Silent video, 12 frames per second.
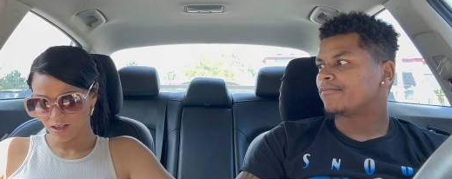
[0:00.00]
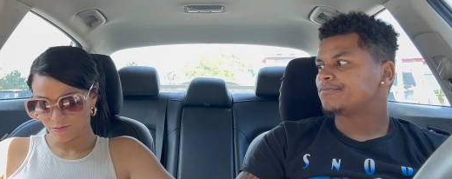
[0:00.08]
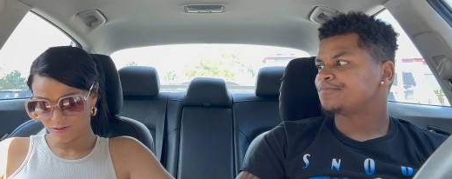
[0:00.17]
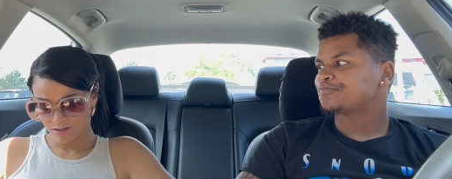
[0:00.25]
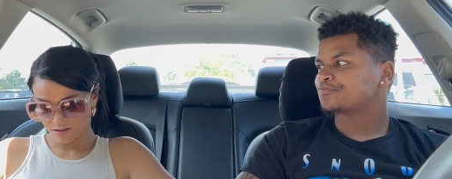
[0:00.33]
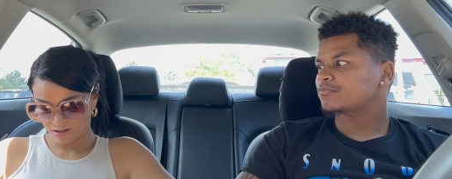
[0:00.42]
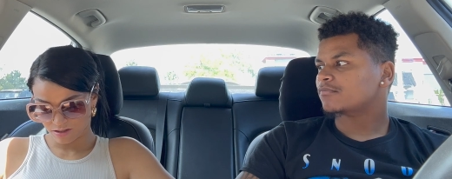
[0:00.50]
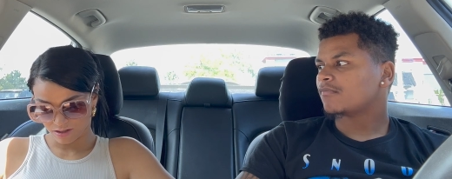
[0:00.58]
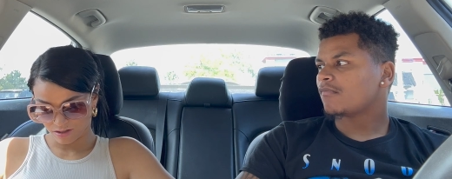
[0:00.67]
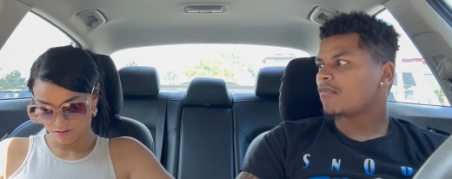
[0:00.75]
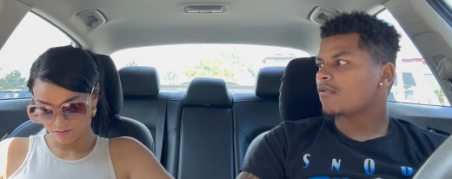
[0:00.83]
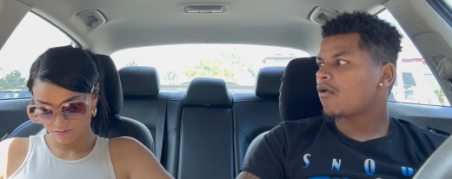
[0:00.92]
Speaker 1: about another
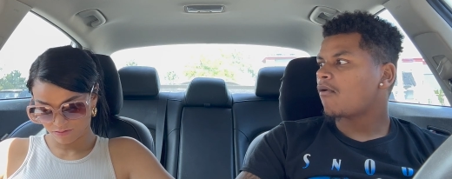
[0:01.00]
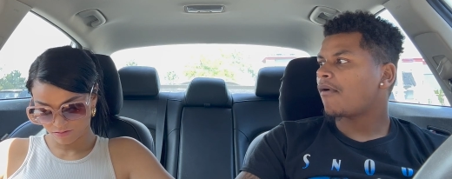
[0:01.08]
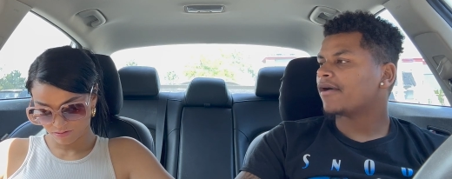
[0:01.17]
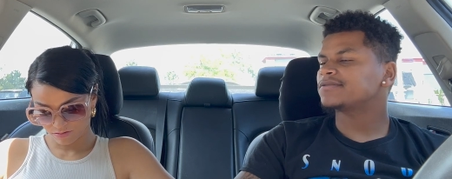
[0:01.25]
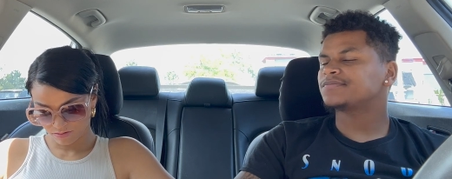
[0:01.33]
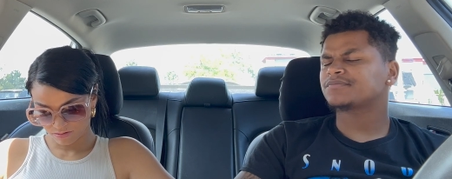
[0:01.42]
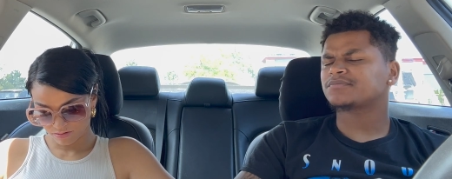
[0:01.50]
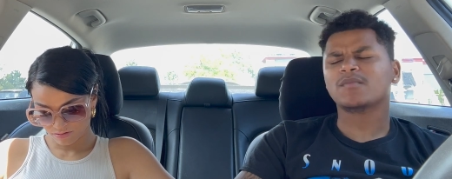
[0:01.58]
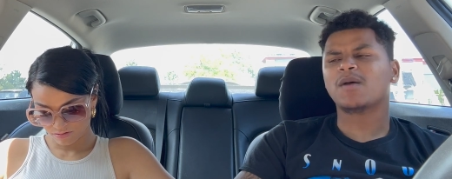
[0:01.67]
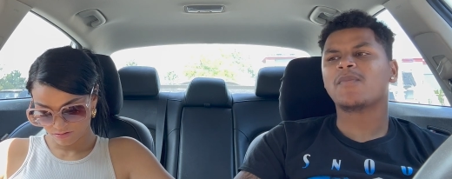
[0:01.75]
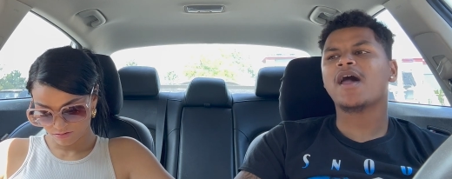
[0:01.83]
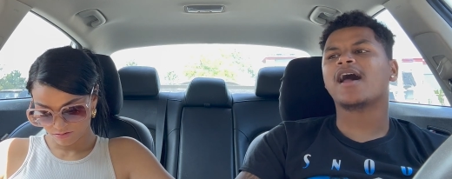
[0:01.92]
girl?
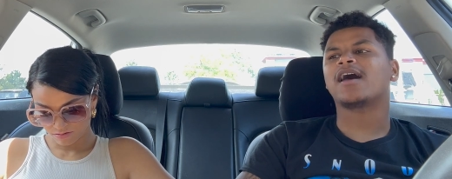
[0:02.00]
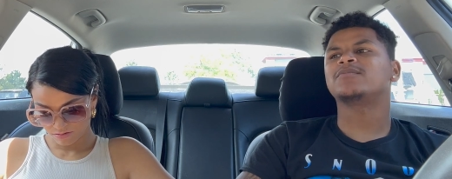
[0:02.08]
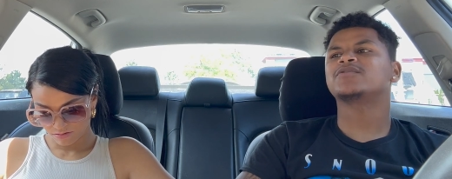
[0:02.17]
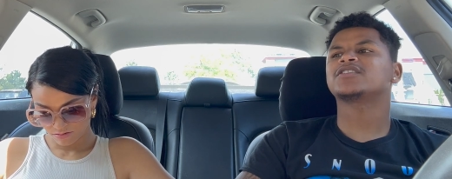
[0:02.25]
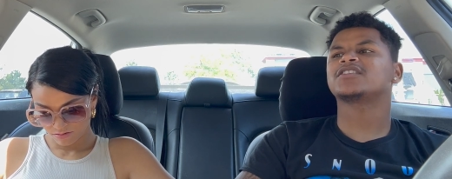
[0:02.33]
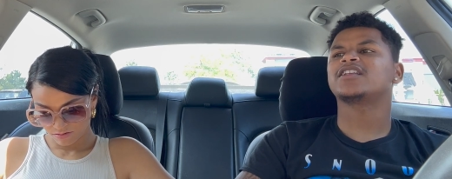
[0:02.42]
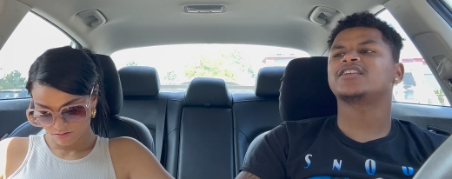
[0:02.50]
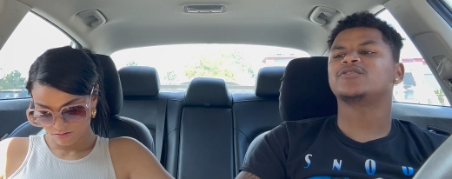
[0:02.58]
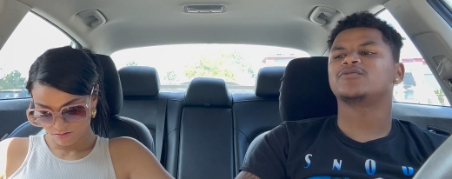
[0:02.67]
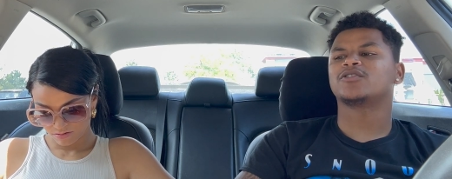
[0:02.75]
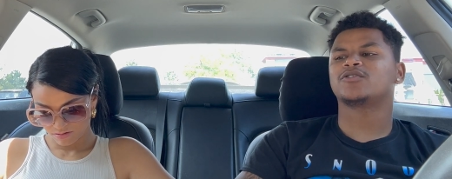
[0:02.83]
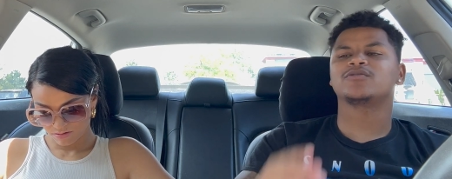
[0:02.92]
Speaker 2: I'm not. I'm just letting you
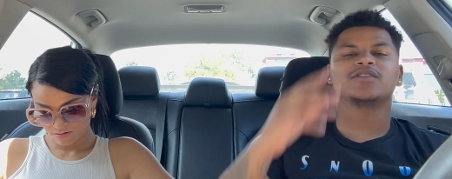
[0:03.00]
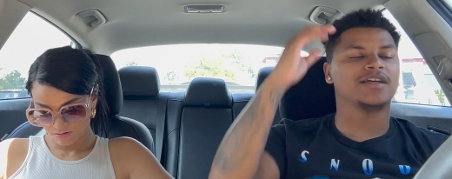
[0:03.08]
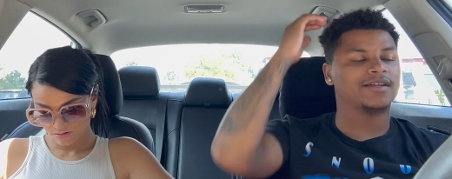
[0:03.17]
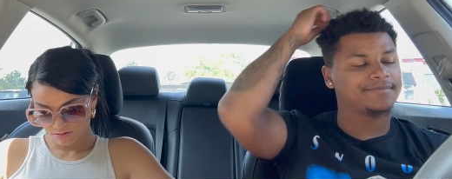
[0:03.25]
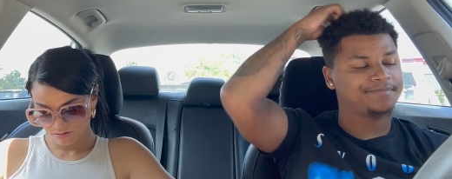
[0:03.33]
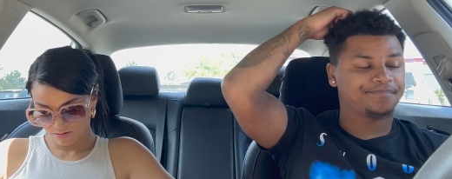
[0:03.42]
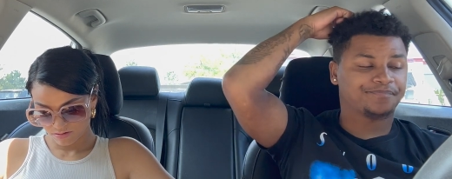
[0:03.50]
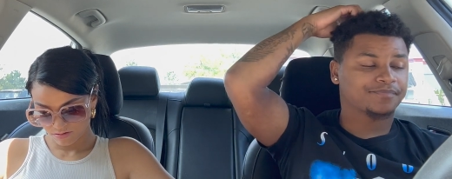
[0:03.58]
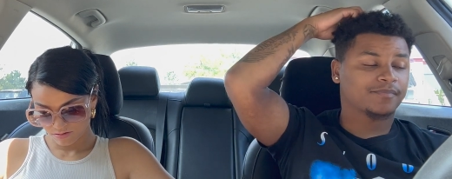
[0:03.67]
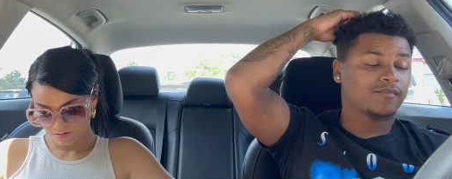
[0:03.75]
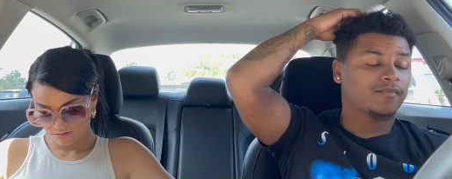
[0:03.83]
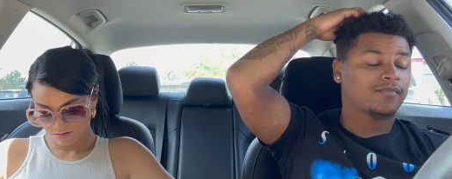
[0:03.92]
know that
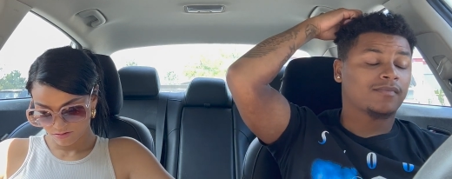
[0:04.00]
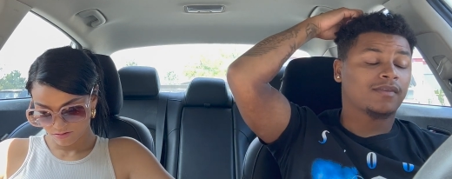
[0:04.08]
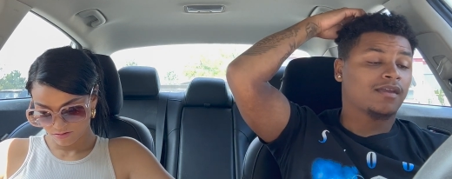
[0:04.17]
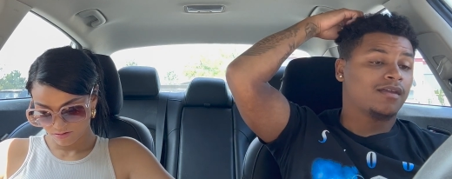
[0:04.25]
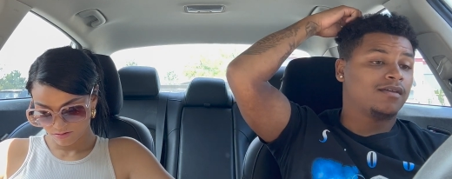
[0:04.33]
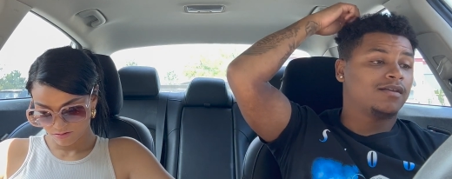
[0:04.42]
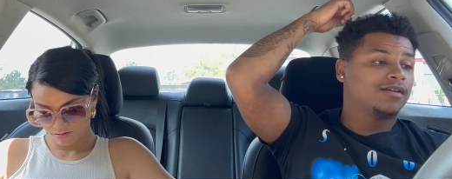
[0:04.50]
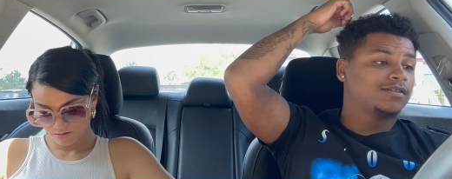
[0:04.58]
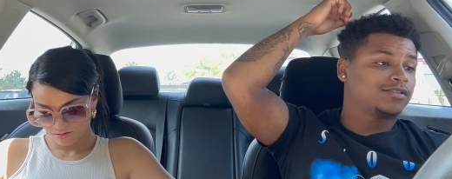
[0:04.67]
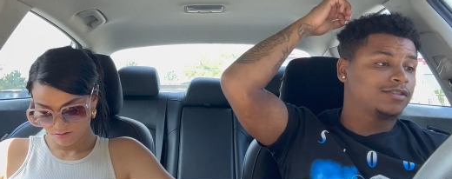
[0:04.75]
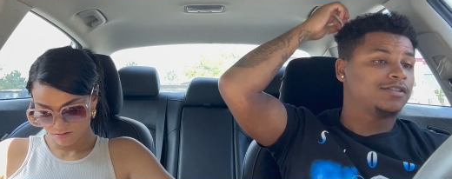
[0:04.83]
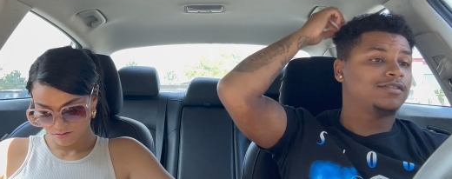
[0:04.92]

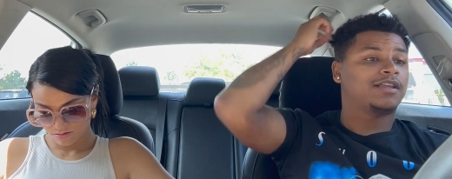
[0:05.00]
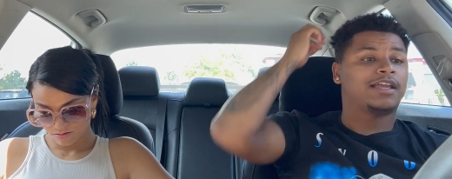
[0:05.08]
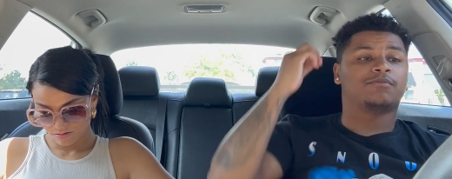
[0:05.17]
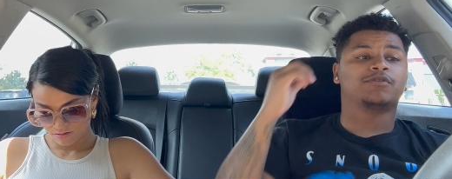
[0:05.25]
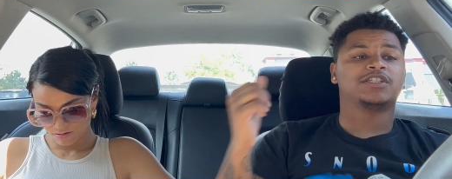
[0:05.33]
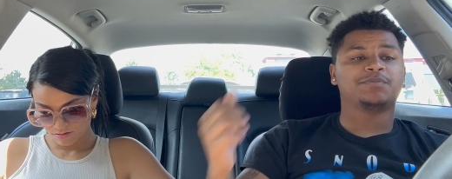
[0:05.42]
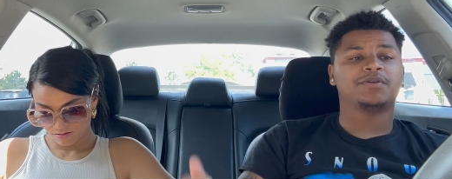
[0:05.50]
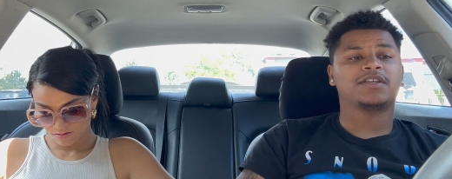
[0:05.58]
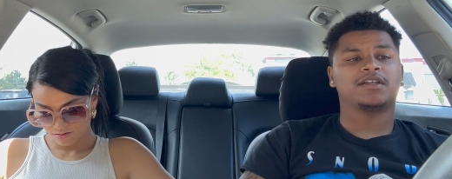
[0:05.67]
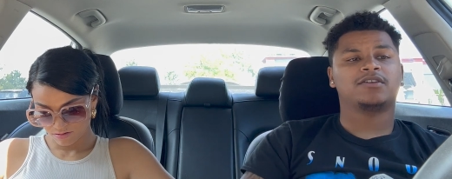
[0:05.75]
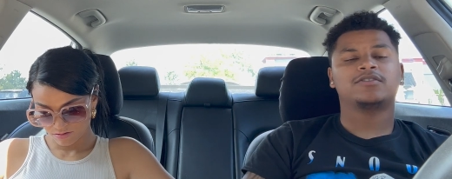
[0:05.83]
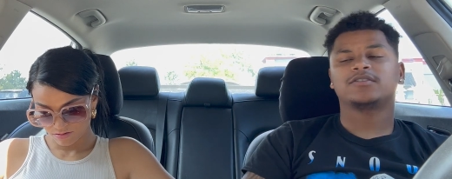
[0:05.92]
she like when she put that
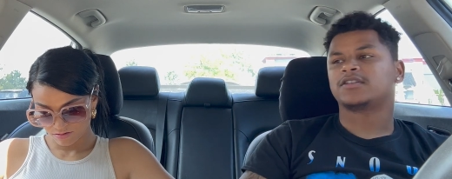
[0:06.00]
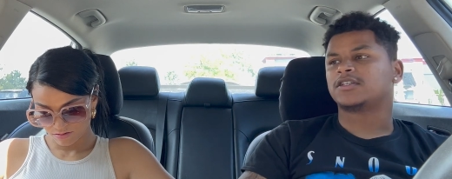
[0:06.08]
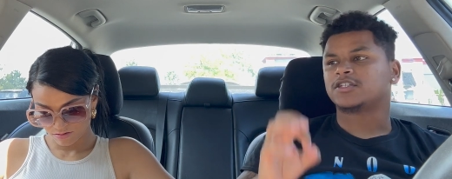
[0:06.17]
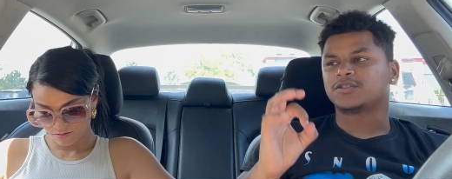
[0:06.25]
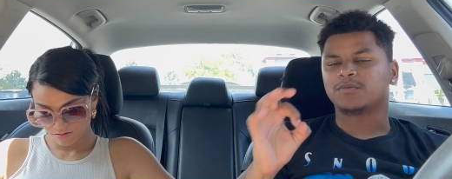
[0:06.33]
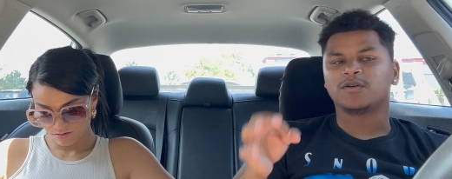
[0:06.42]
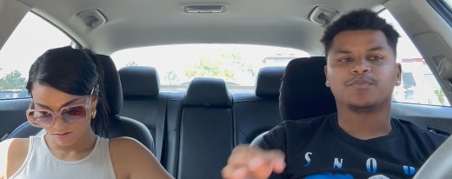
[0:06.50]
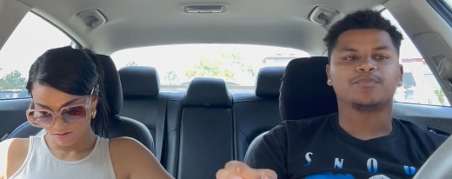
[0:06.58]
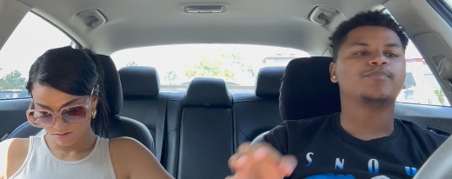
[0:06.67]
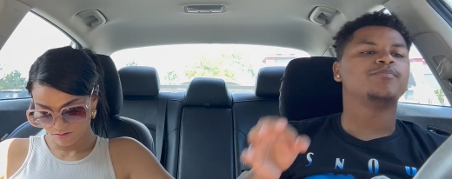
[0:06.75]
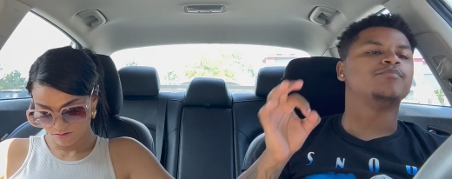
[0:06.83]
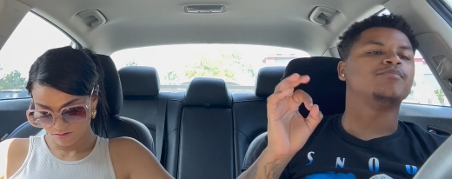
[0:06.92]
on, it smelled
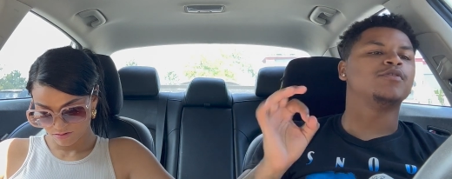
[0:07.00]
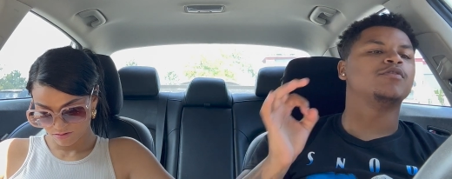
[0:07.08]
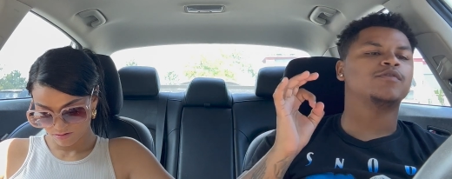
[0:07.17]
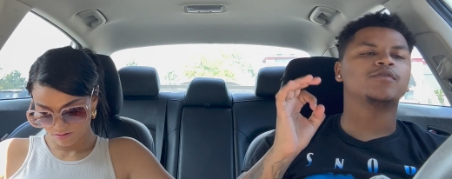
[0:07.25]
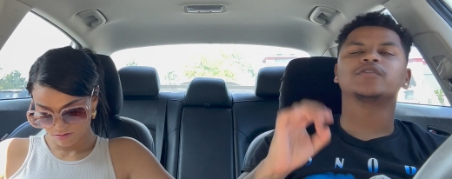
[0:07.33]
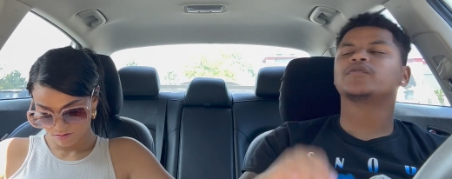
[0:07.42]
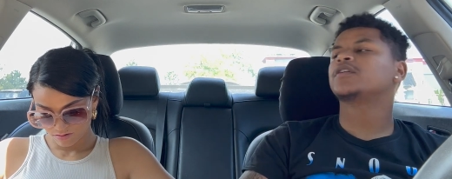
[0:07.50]
beautiful as